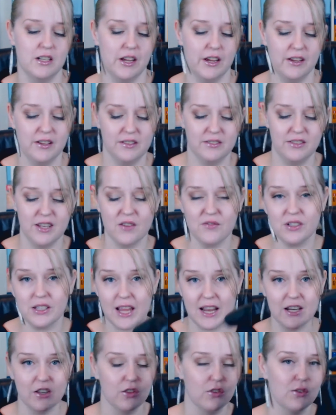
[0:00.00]
you know, and
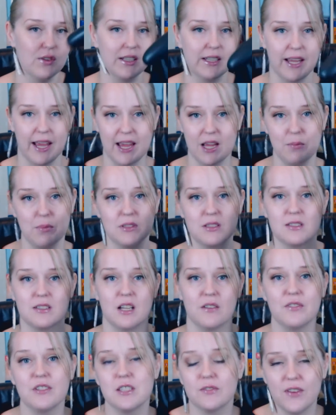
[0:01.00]
navigating through the game and
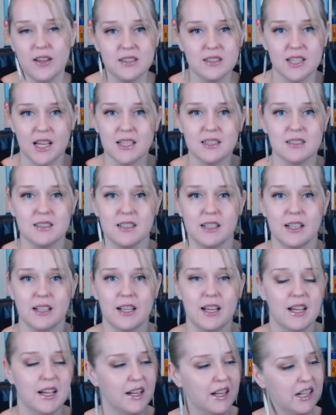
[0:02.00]
stuff is
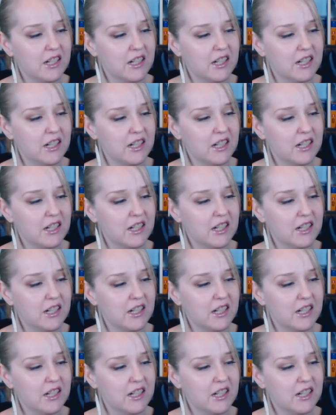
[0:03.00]
fantastic.